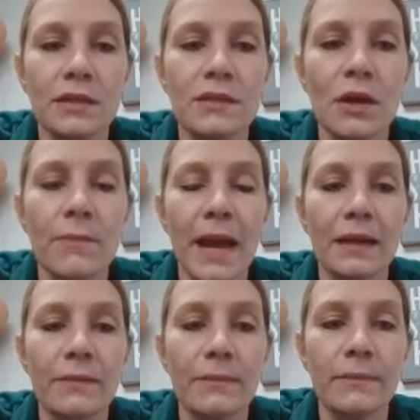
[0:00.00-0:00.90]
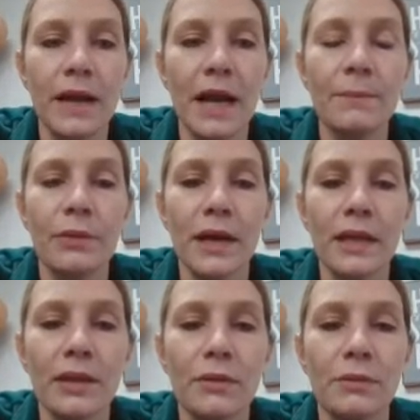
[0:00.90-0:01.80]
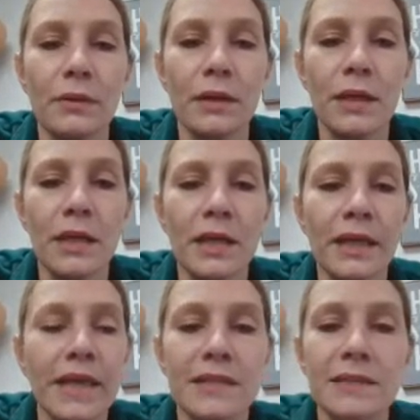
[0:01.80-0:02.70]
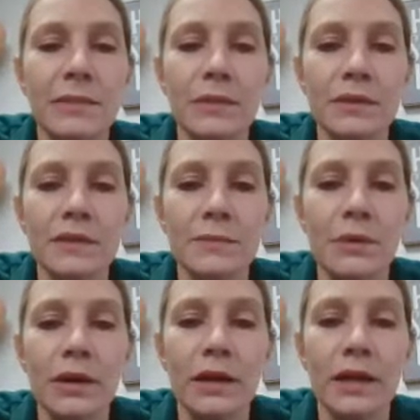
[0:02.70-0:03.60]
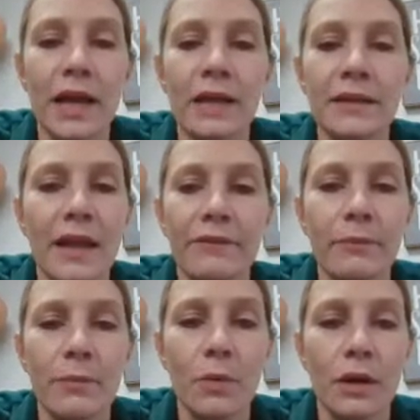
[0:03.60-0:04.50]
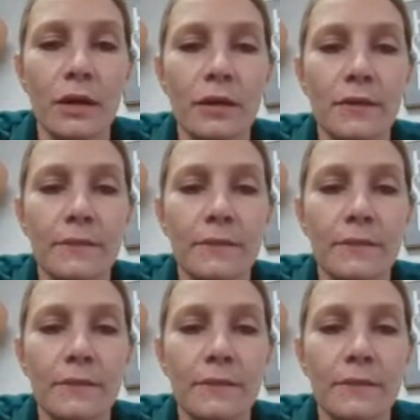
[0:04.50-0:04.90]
So, madam, I pray you, kiss me once more and never more.